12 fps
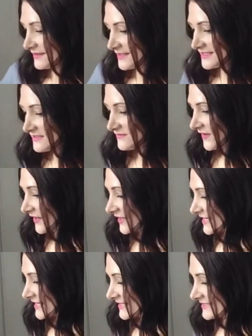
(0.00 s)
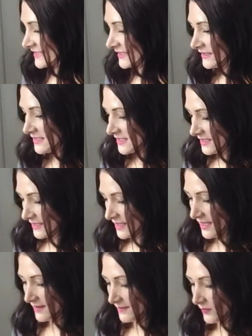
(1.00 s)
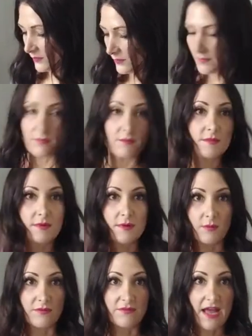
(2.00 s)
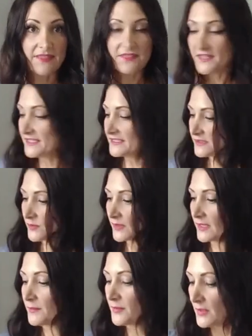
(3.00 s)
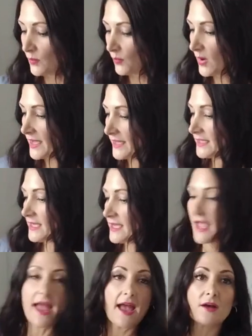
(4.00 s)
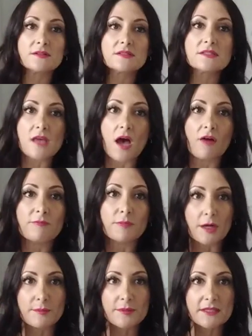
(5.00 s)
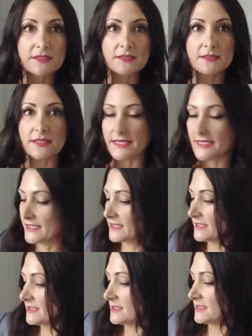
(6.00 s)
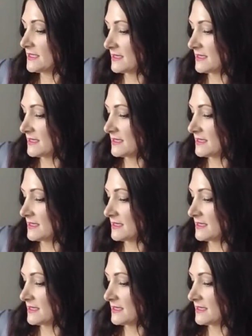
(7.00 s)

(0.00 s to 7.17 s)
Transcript: this is very easy. Um, we've got this. We're going to put one ounce of bourbon in.